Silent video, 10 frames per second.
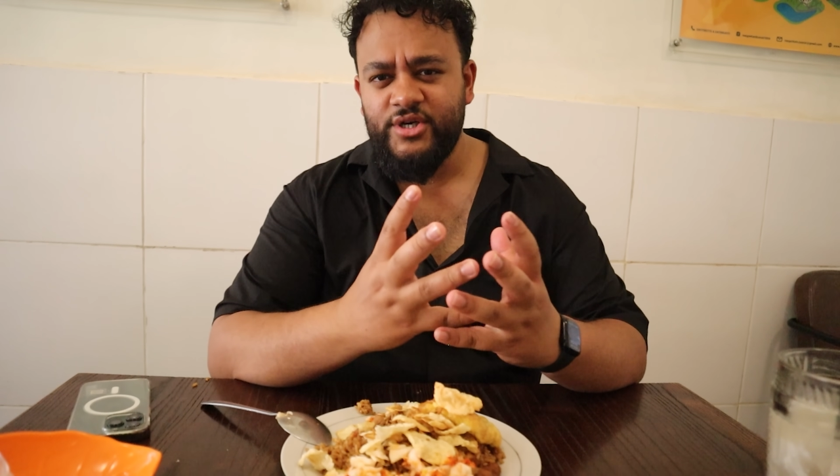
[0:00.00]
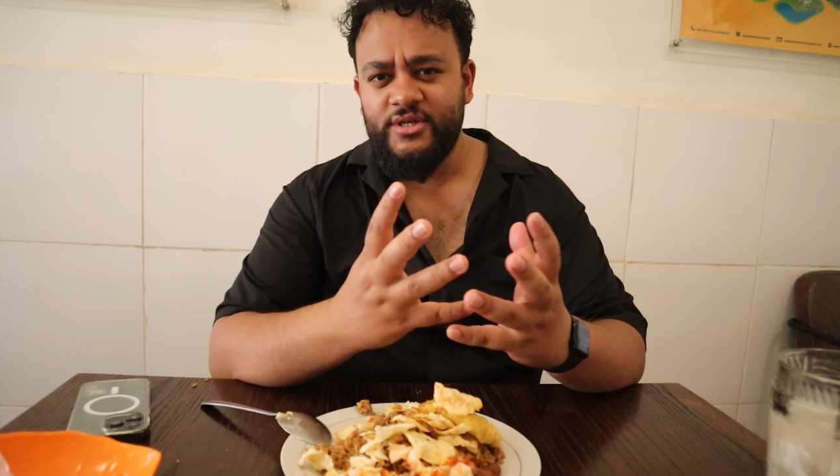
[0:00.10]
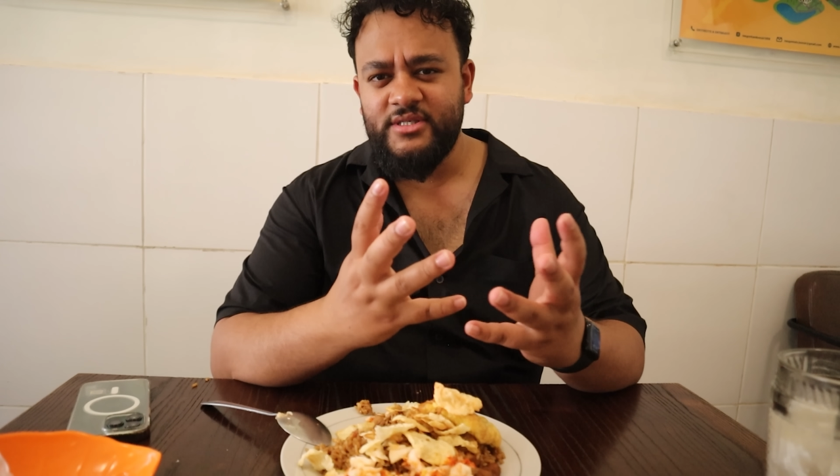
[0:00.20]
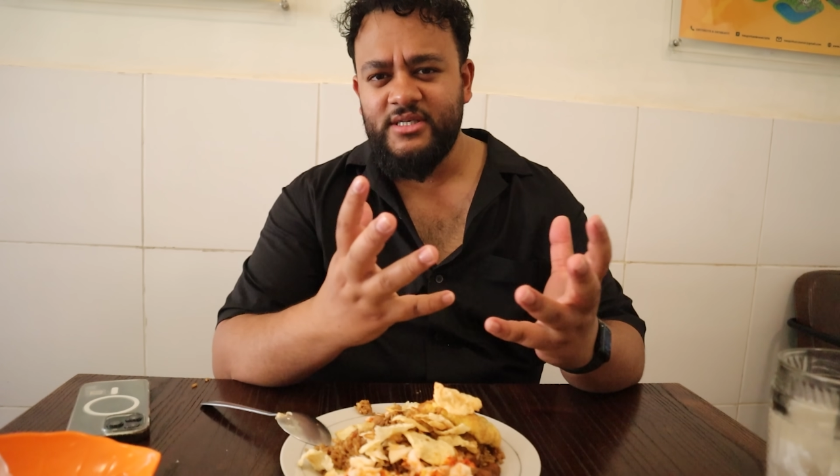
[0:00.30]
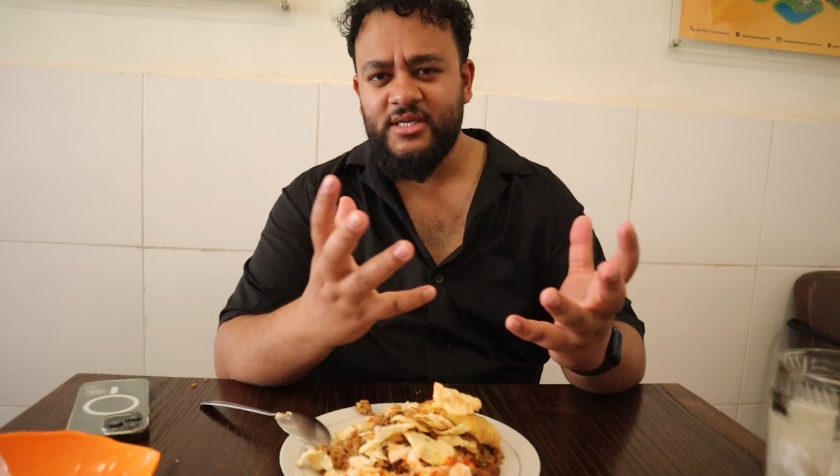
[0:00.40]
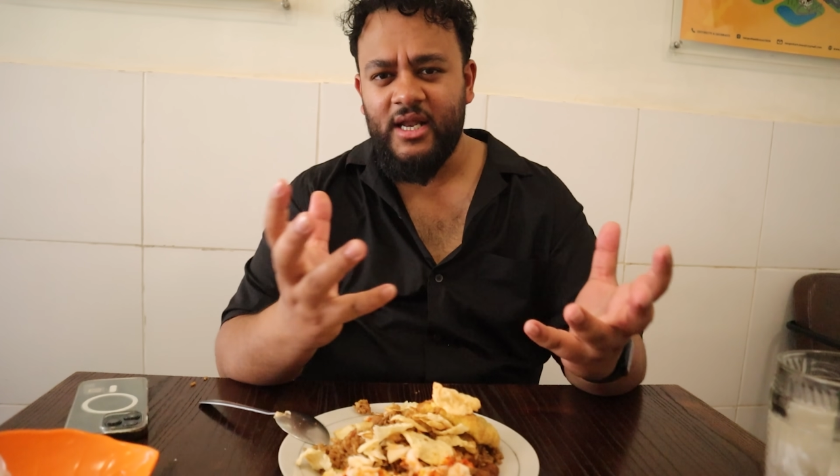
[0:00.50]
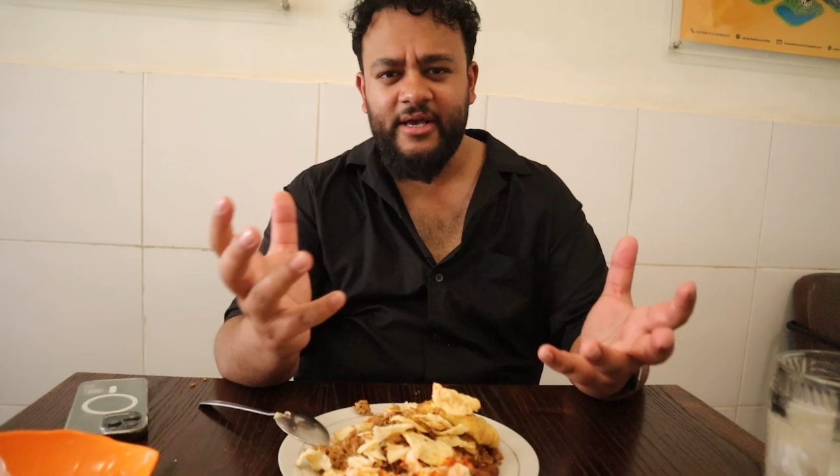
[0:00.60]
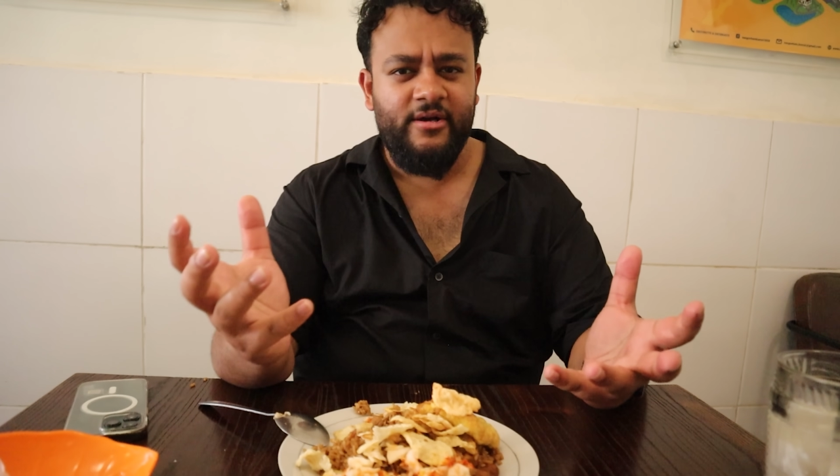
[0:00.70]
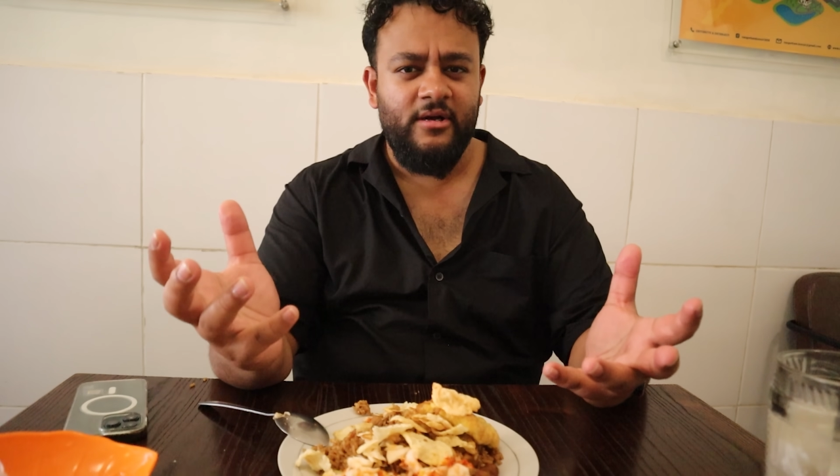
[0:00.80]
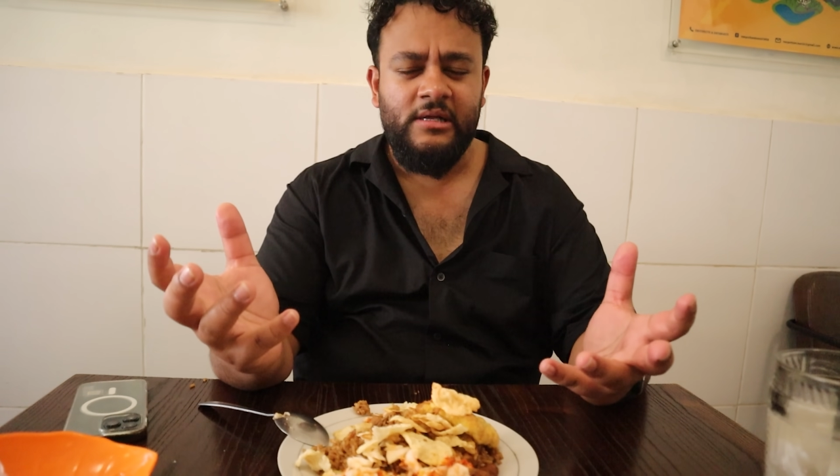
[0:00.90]
turns into
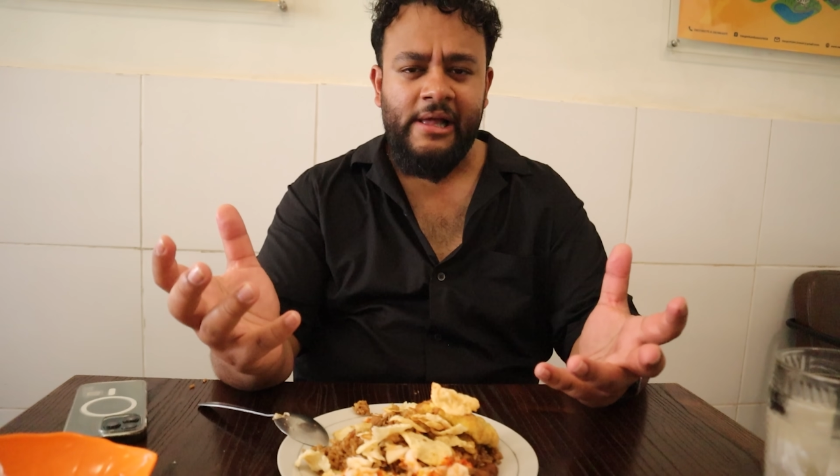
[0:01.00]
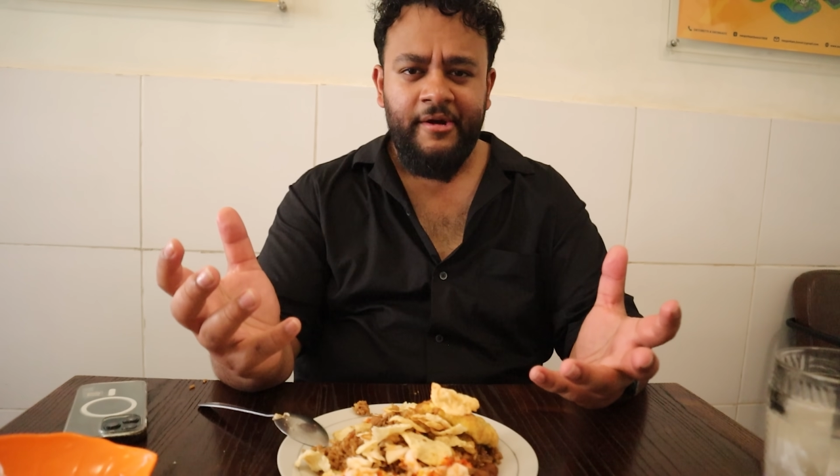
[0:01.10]
like a